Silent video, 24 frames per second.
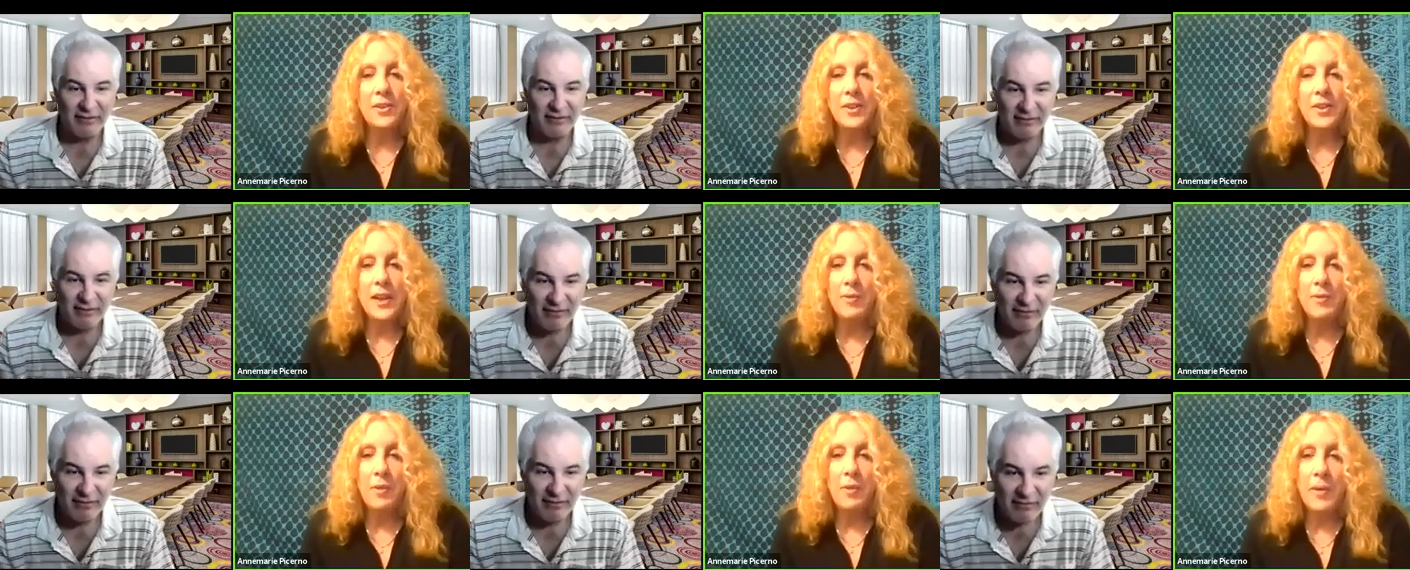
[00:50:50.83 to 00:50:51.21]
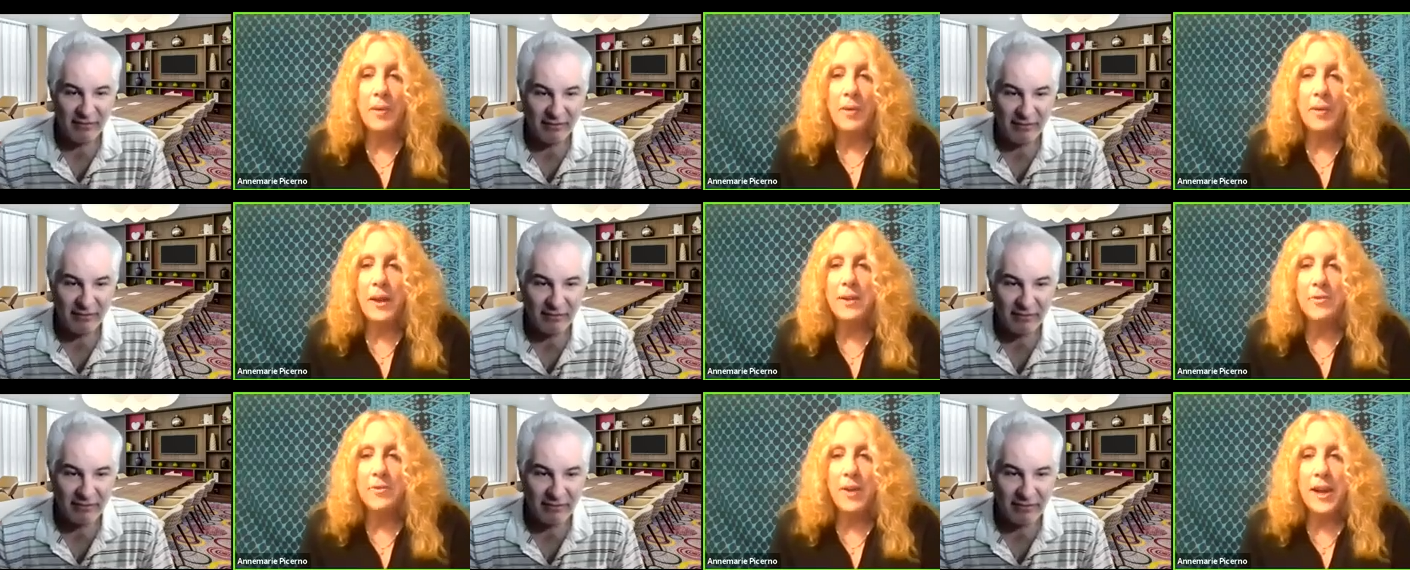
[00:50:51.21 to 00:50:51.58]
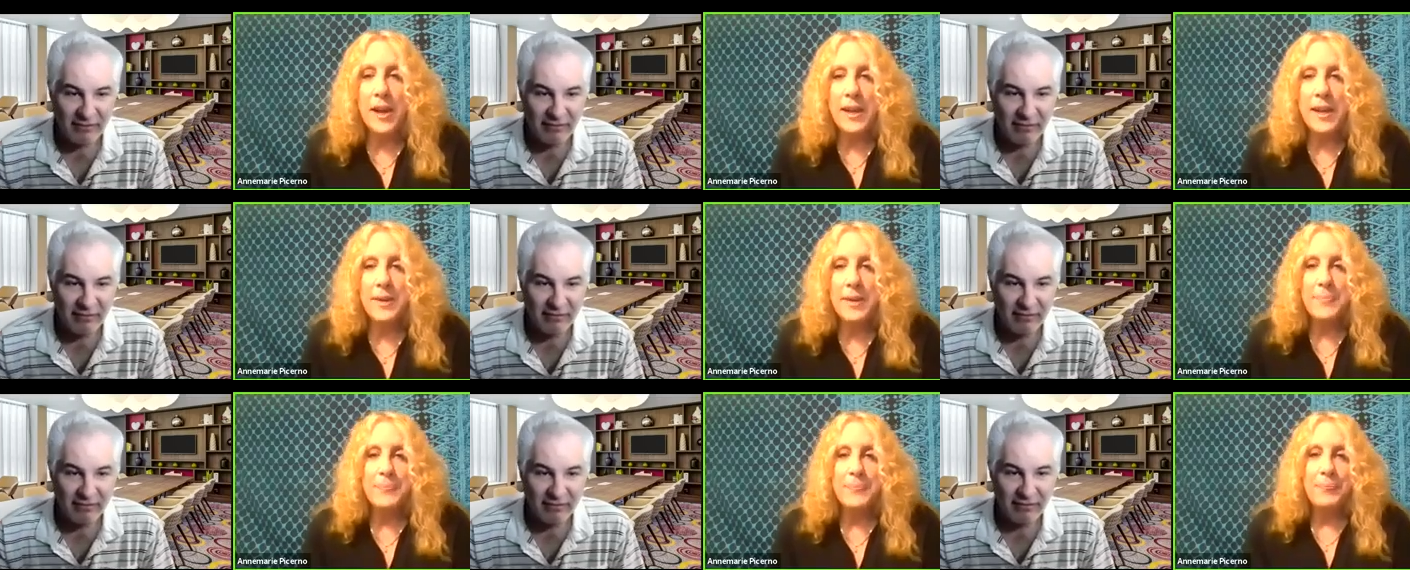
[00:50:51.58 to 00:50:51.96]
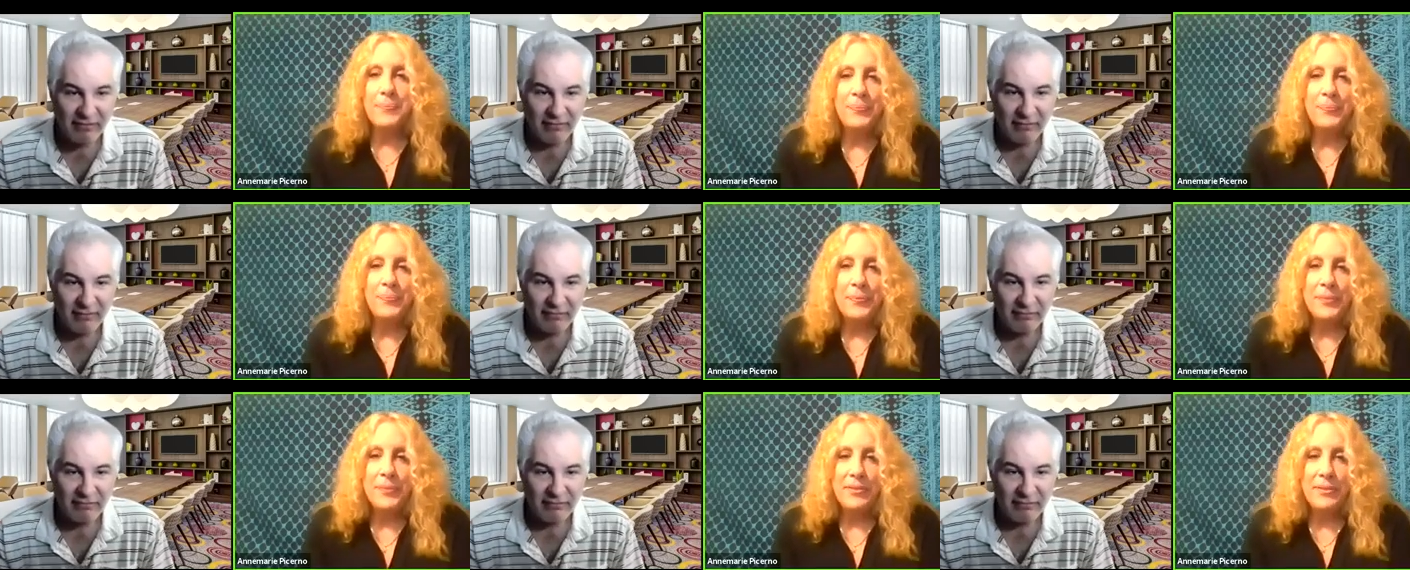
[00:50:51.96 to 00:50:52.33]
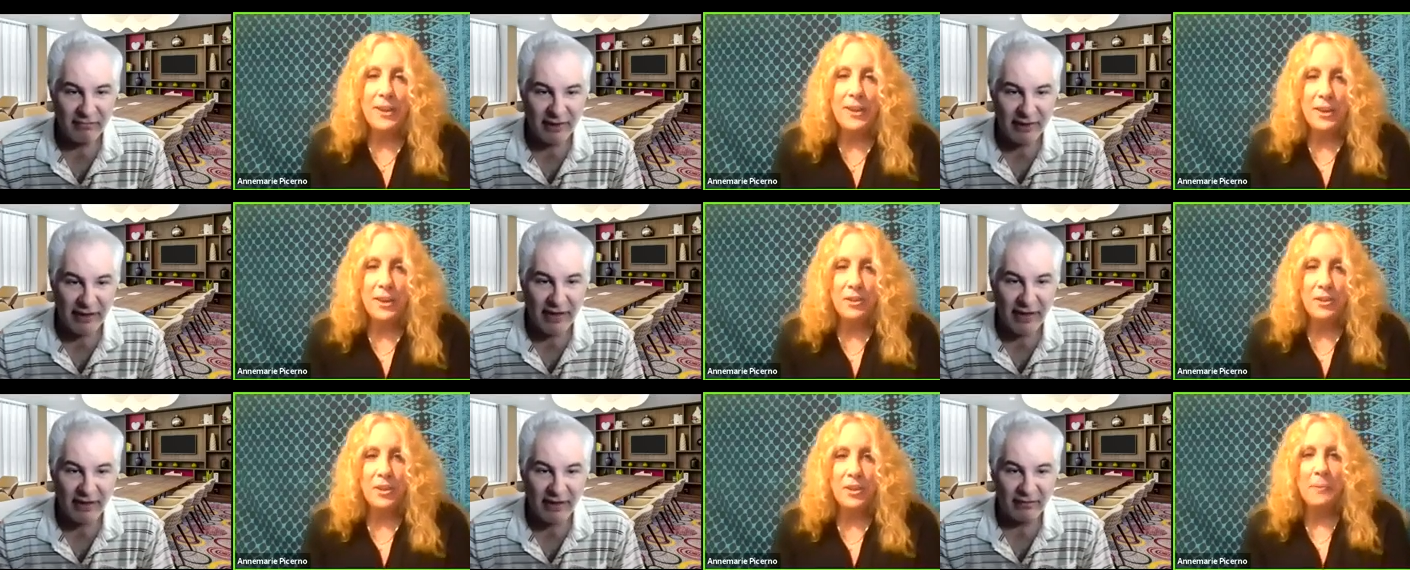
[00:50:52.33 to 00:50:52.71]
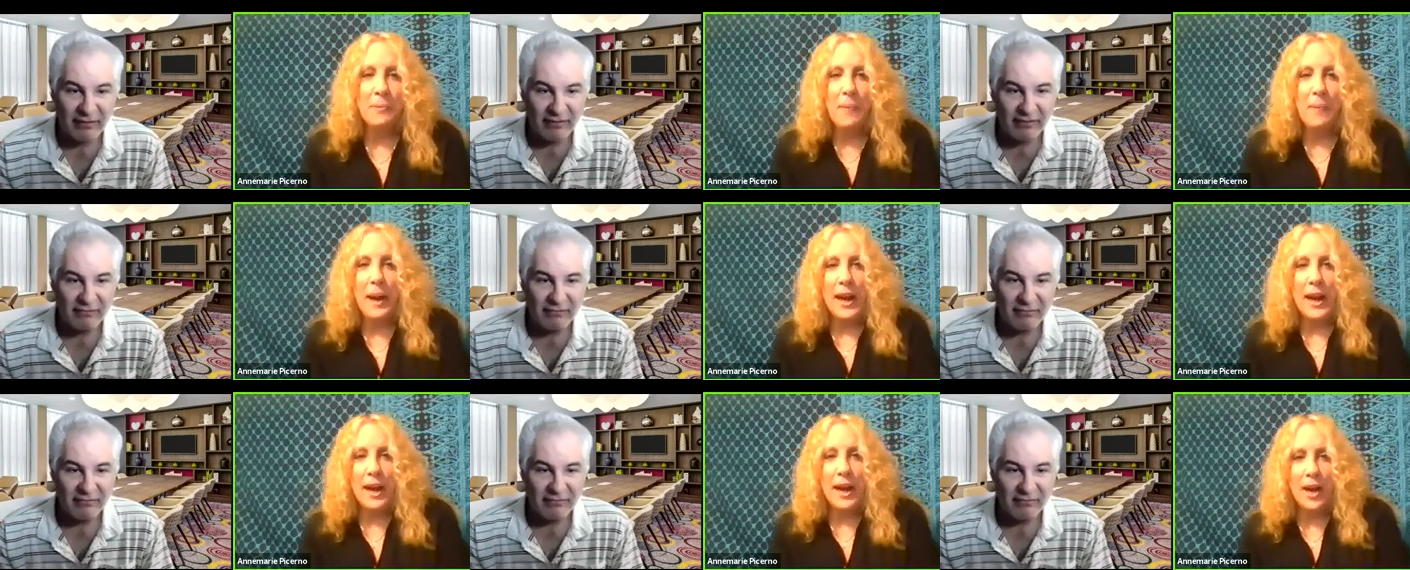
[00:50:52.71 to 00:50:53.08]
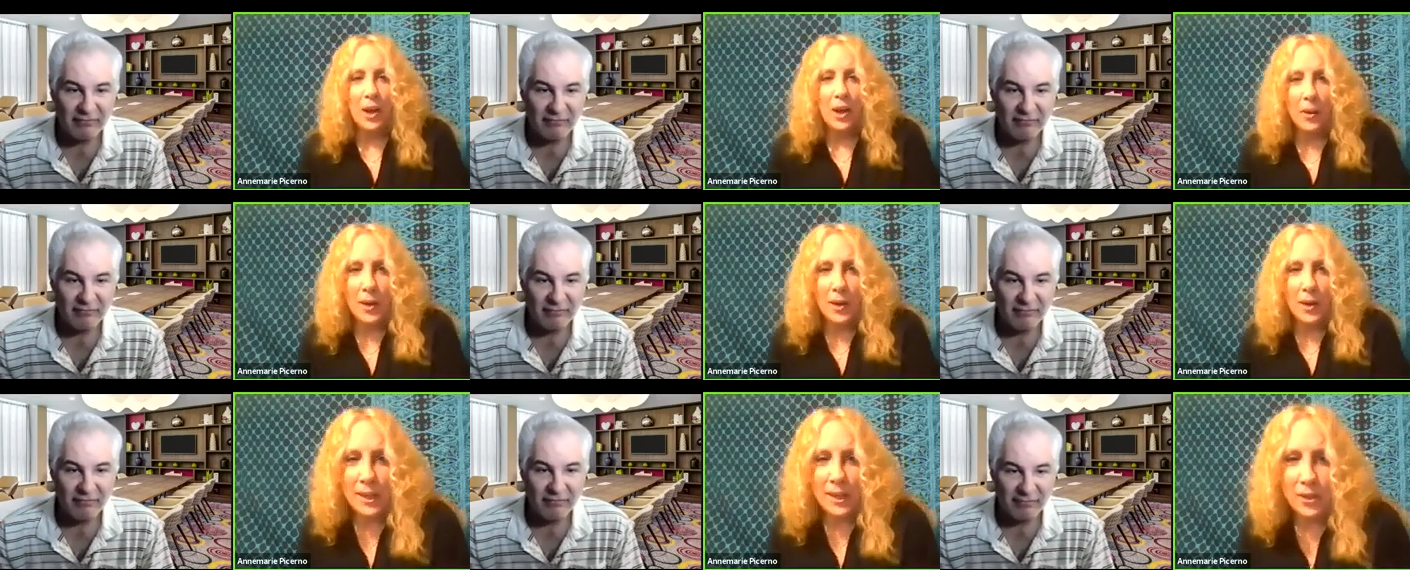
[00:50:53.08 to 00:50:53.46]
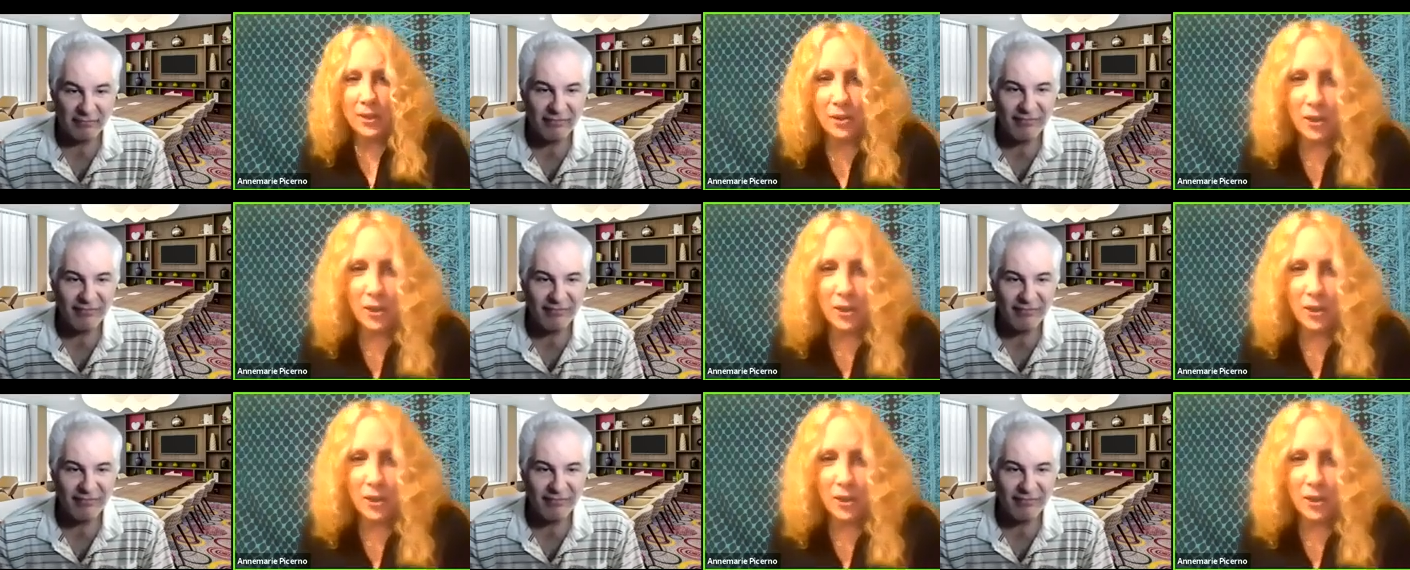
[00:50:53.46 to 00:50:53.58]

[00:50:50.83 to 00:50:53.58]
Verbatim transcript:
Speaker 1: some of mine right. This yeah. is Mary